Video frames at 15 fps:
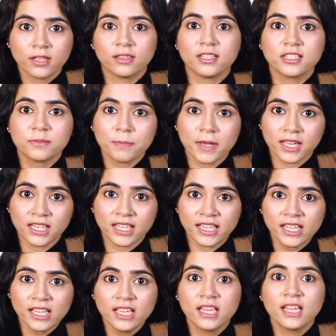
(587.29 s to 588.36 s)
the
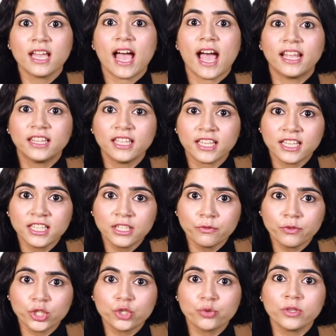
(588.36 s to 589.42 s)
spelling, and the
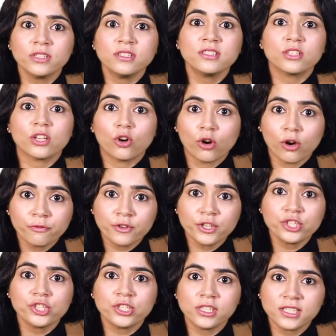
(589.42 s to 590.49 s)
individual's
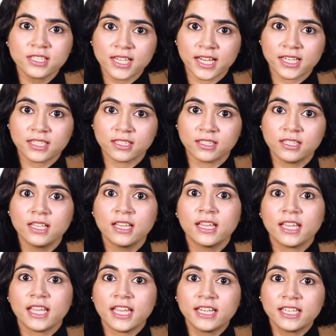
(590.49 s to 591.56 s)
official title
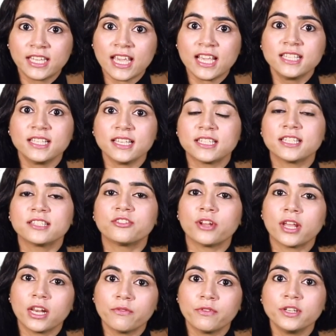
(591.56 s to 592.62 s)
in case it is
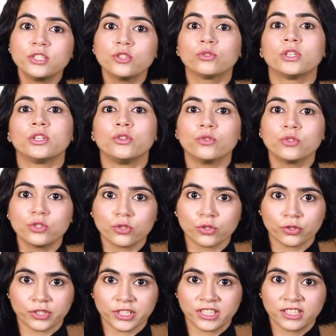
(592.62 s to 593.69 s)
relevant to the news
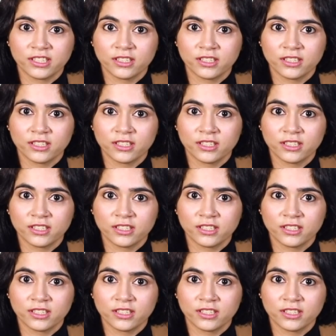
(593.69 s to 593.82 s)
story.